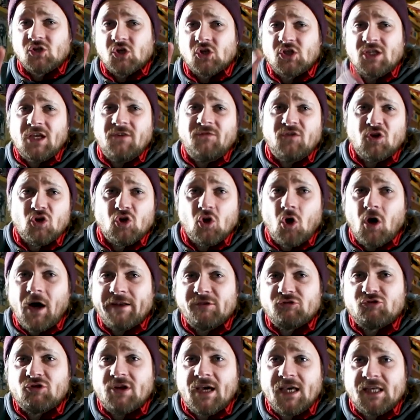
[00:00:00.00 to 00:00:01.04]
So see if you're not
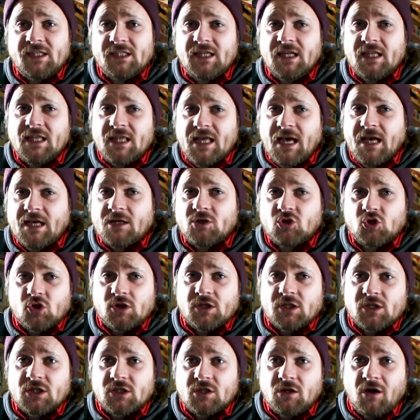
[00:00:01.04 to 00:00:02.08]
interested in that
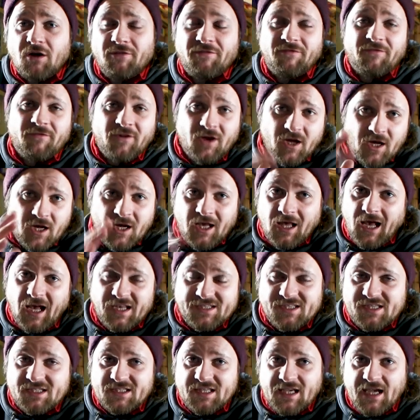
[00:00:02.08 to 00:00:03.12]
sort of stuff,
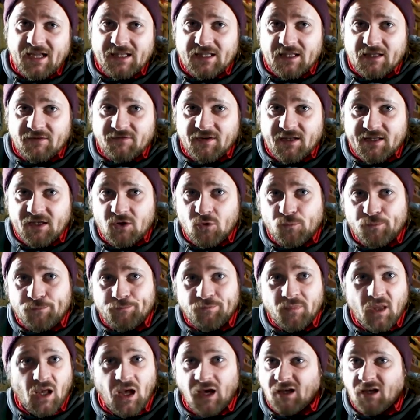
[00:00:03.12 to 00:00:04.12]
this is the end of the video.